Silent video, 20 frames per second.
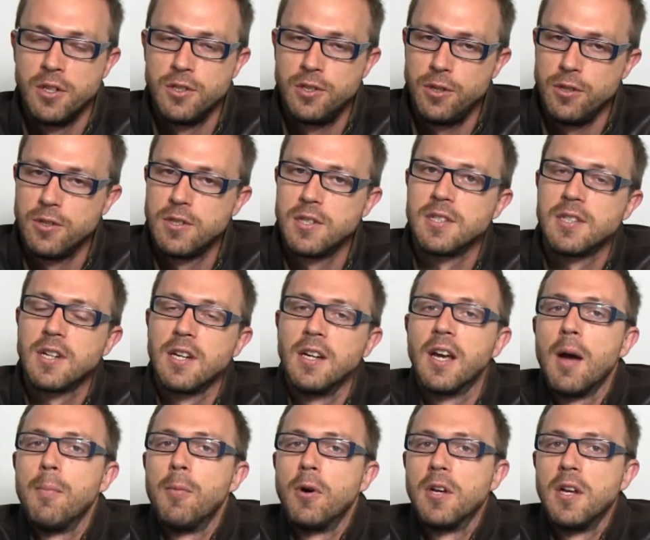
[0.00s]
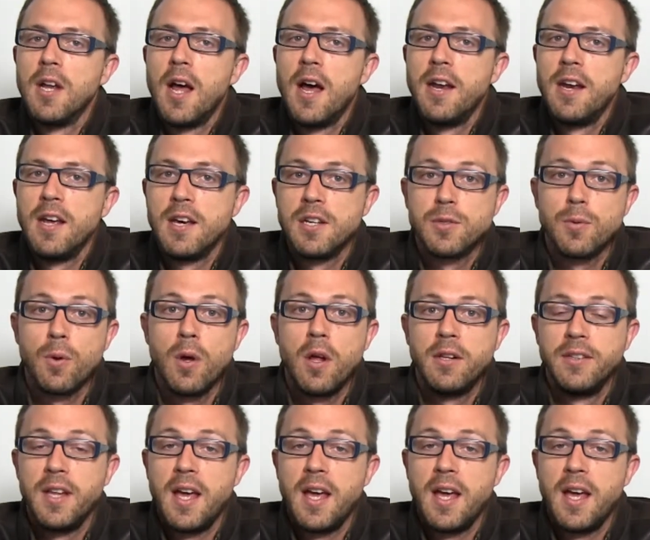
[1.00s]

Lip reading: tutors can come online as well,